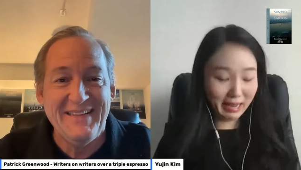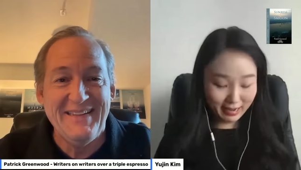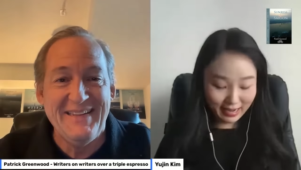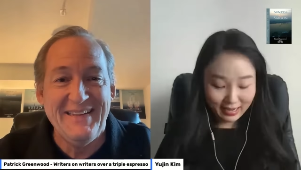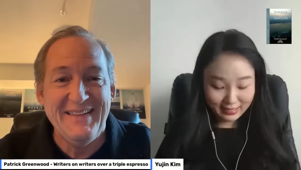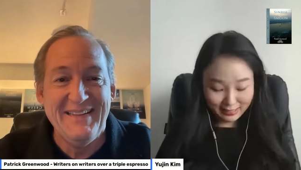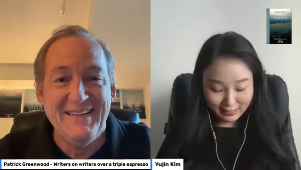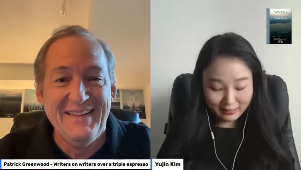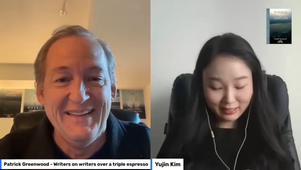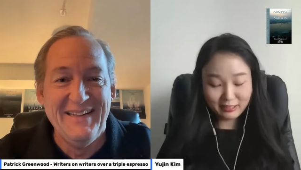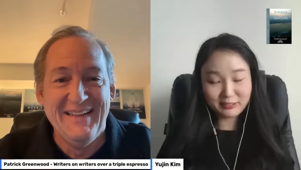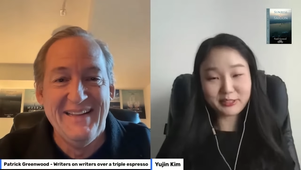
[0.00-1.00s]
Speaker 1: I, I still
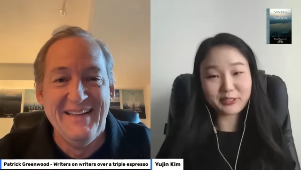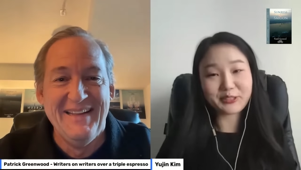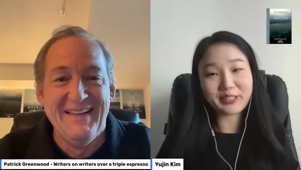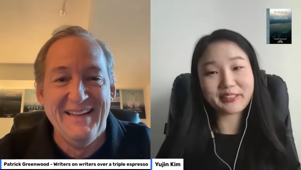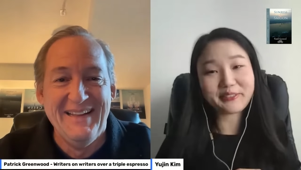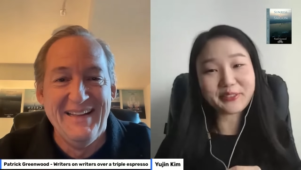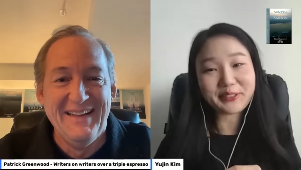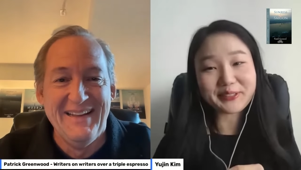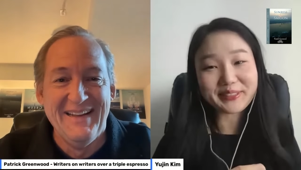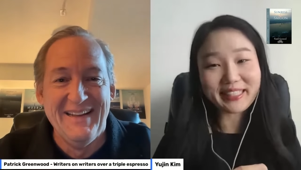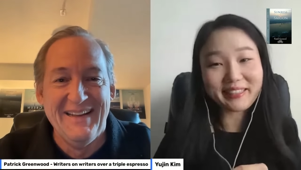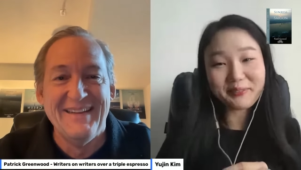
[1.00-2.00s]
love Korean
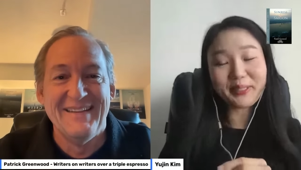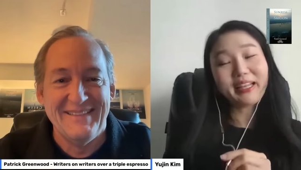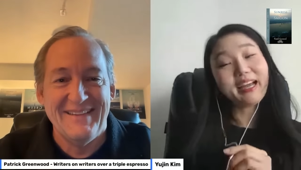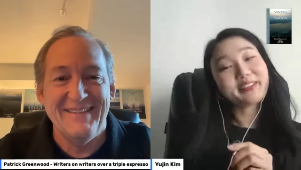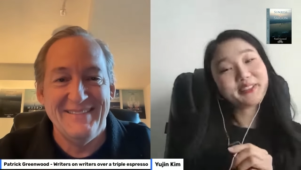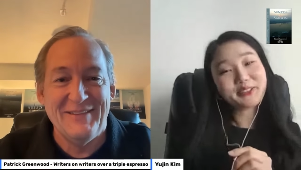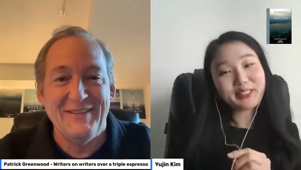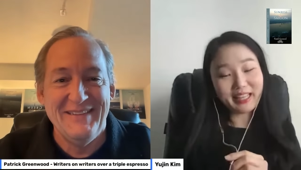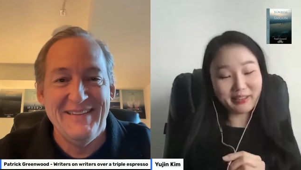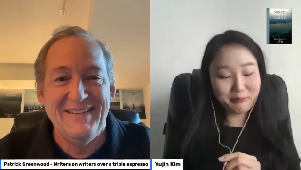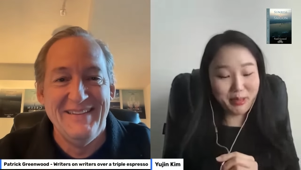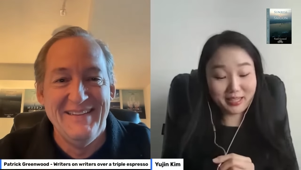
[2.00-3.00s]
food, but I do
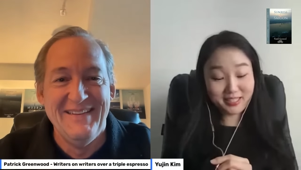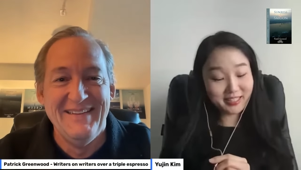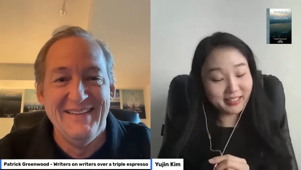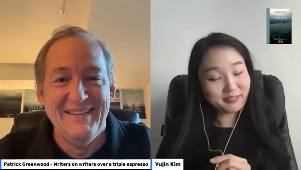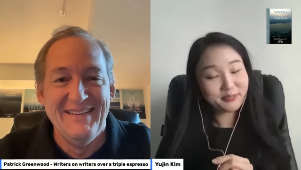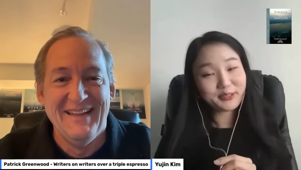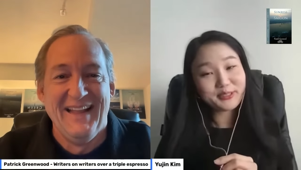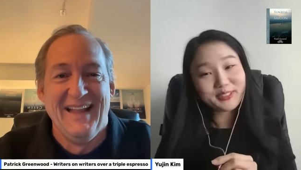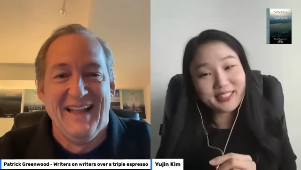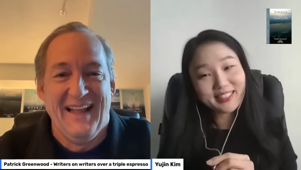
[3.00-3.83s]
like Mexican food.